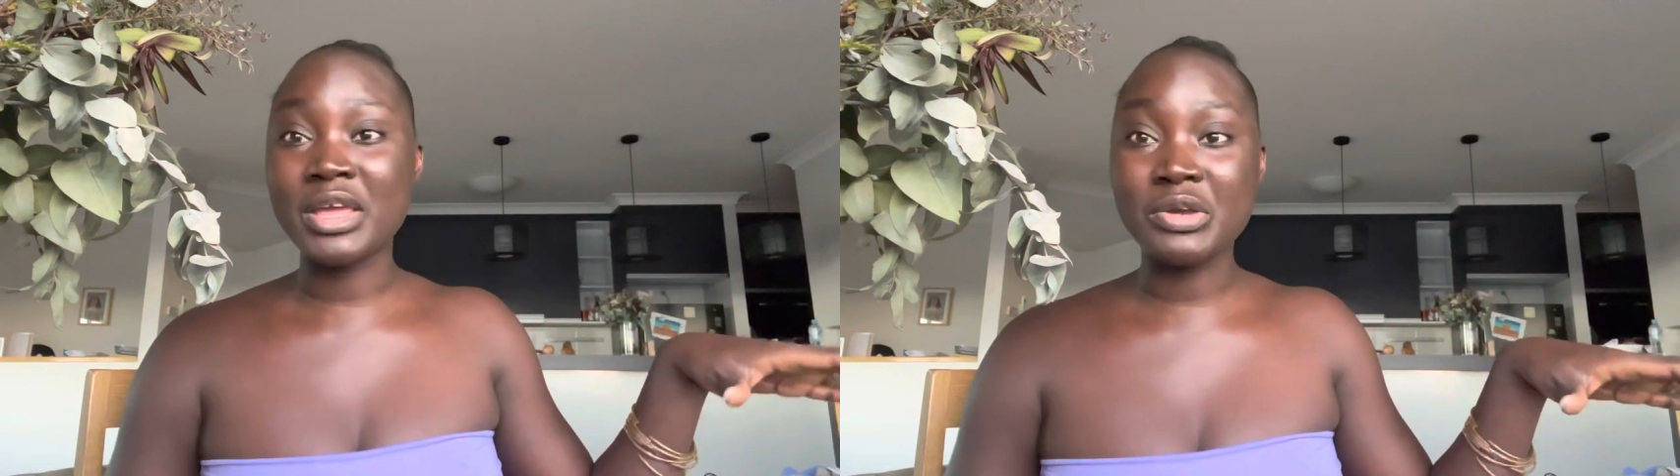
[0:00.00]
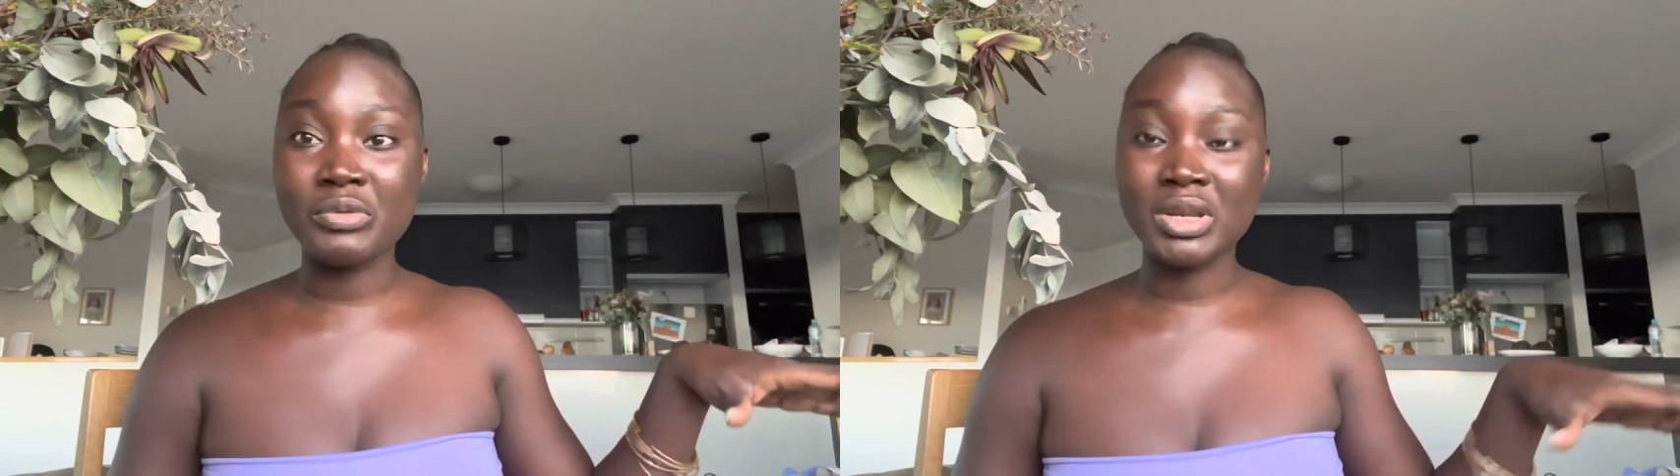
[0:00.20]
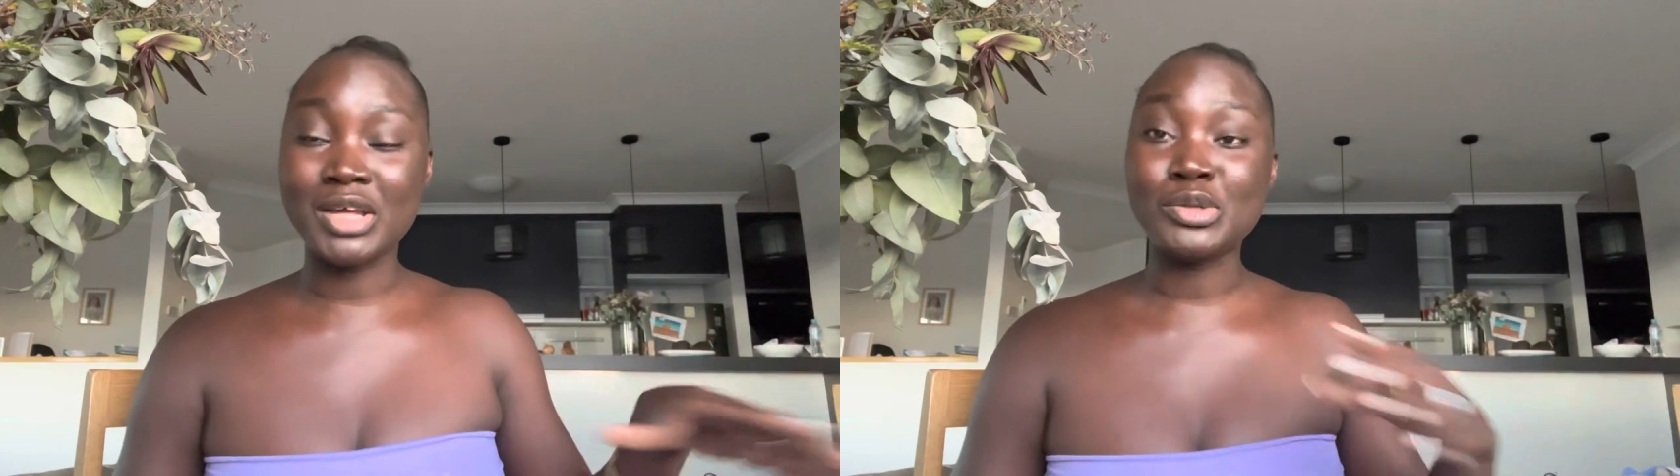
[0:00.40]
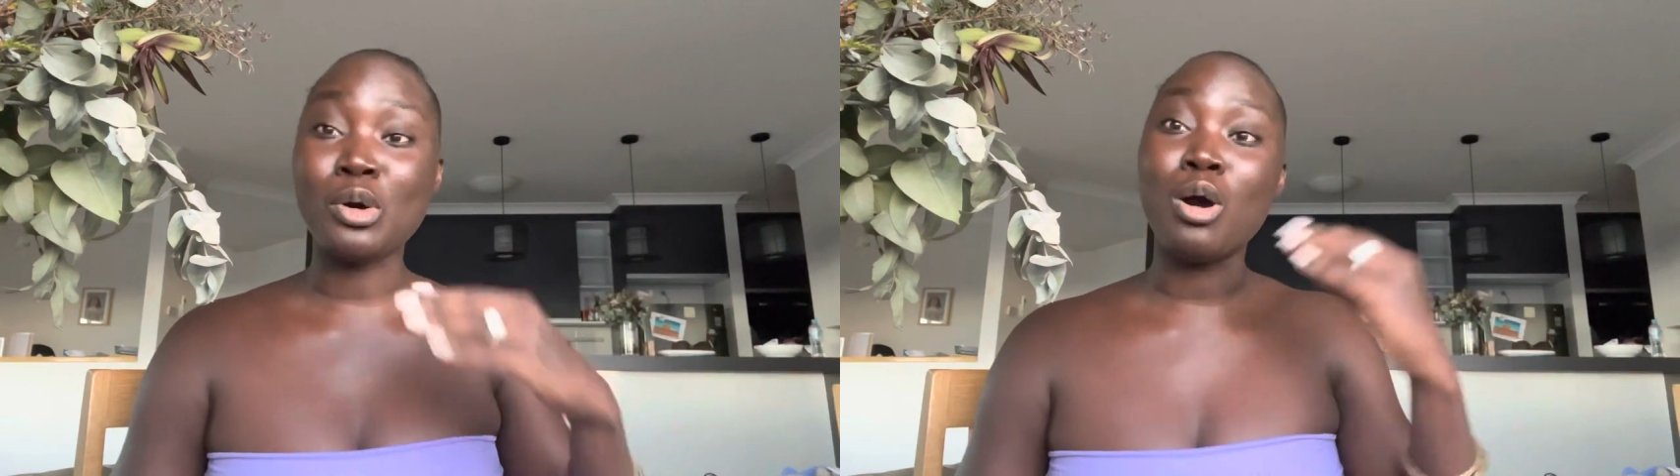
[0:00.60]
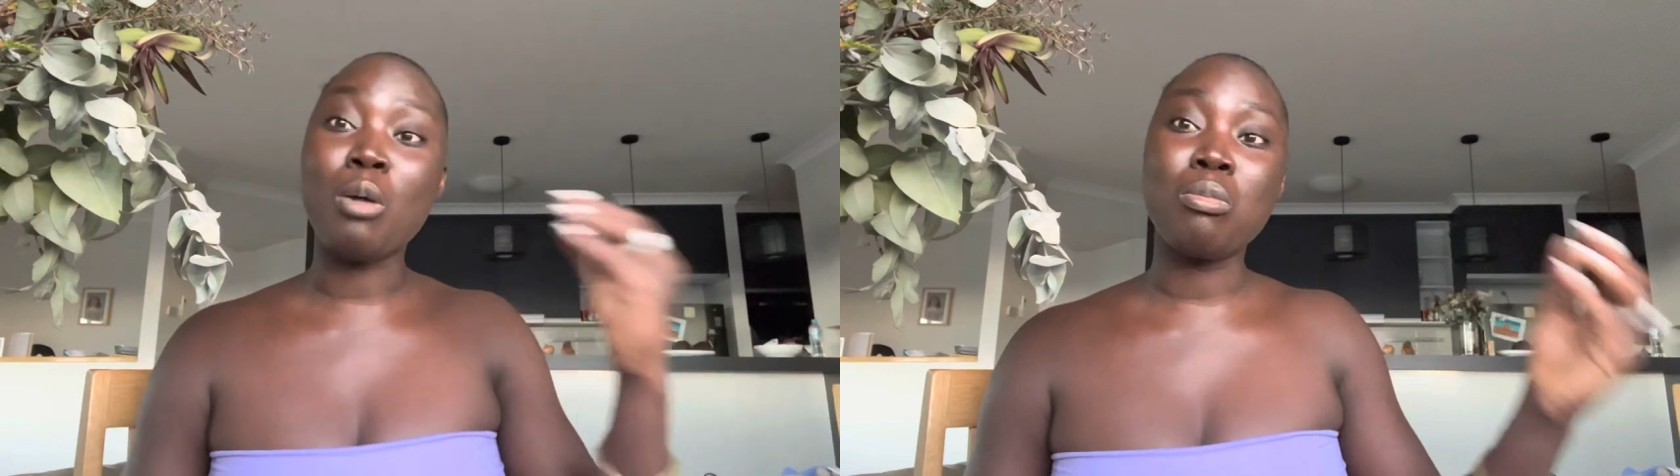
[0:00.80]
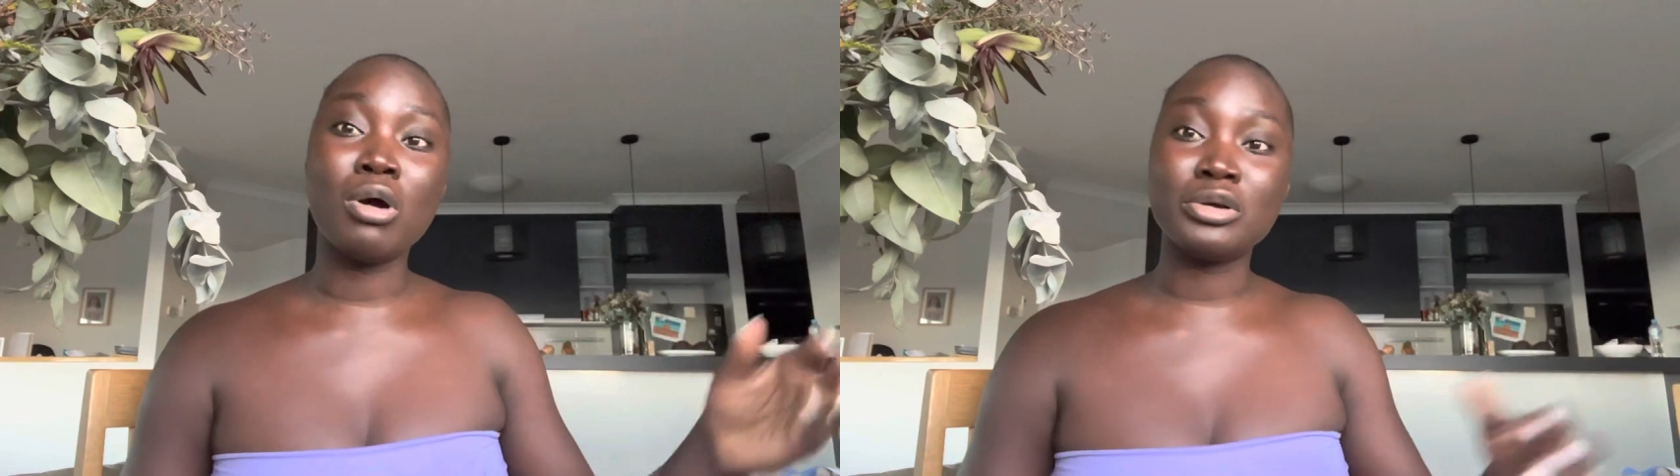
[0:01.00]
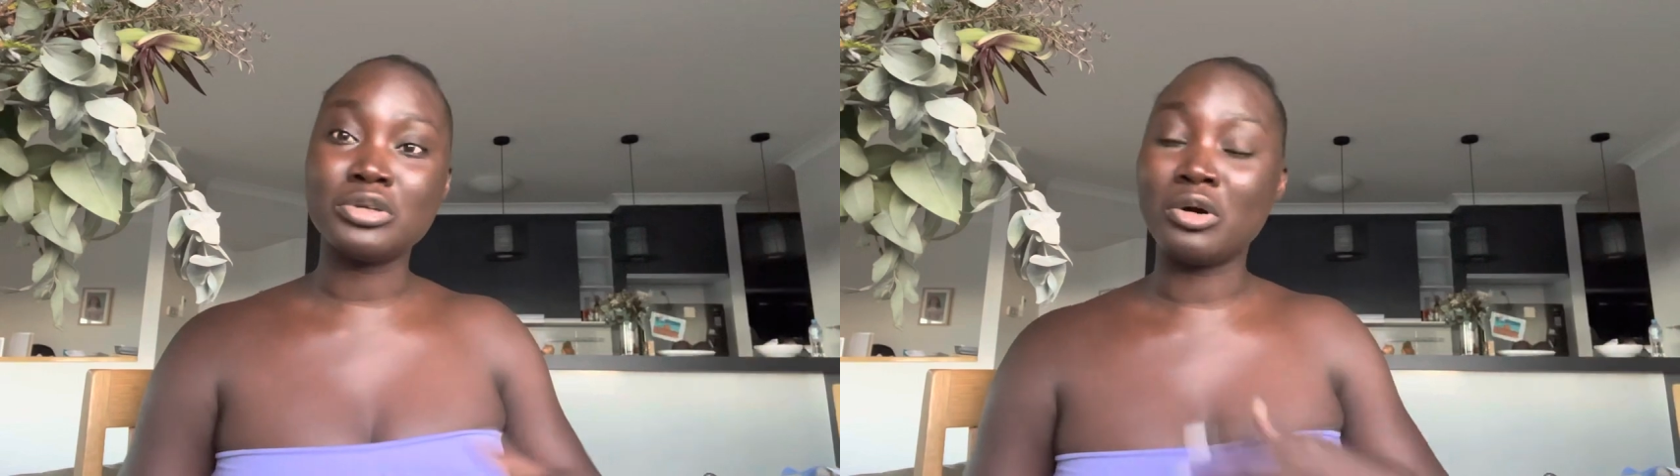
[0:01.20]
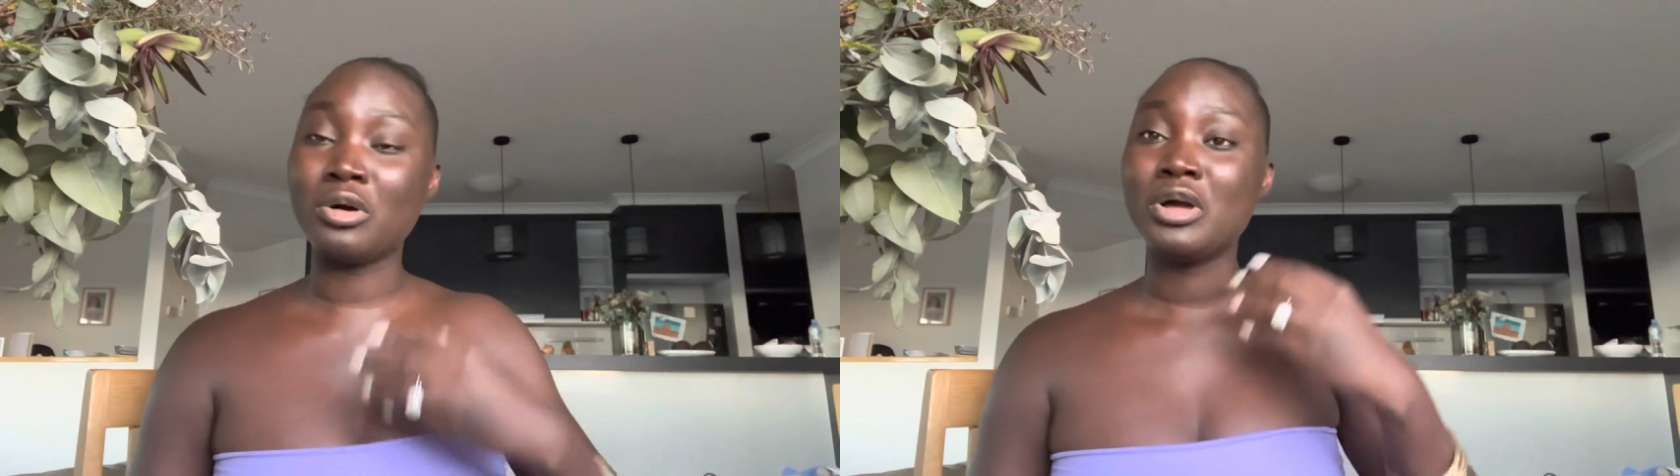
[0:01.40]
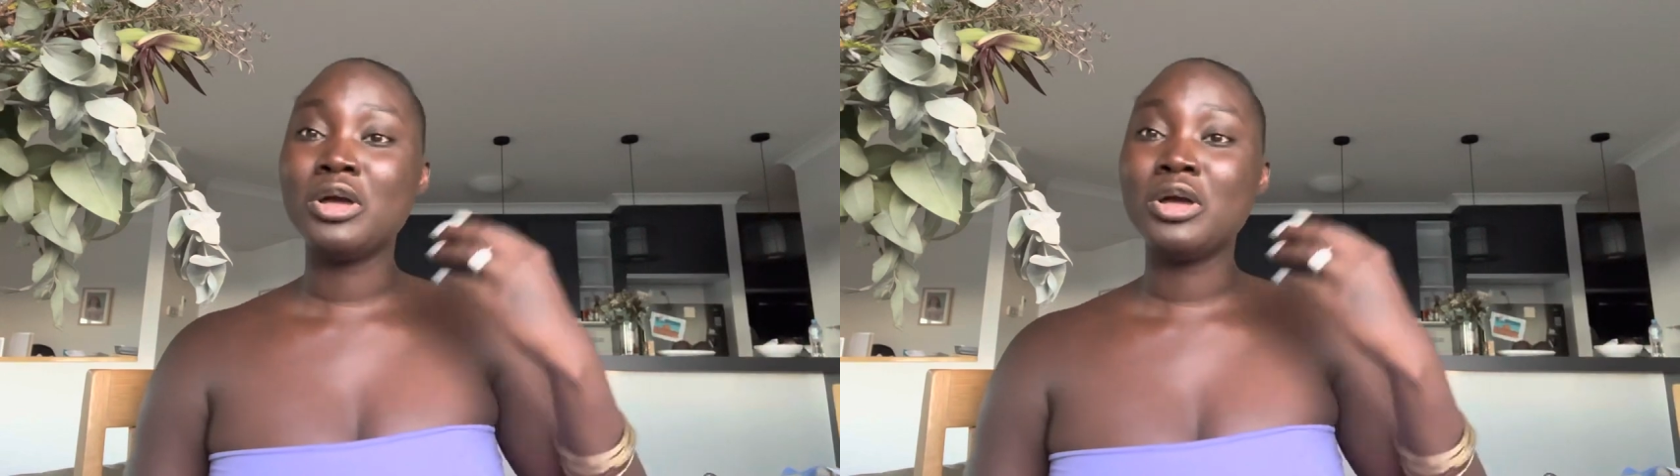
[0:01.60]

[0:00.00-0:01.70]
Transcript: ingredients, ogbono,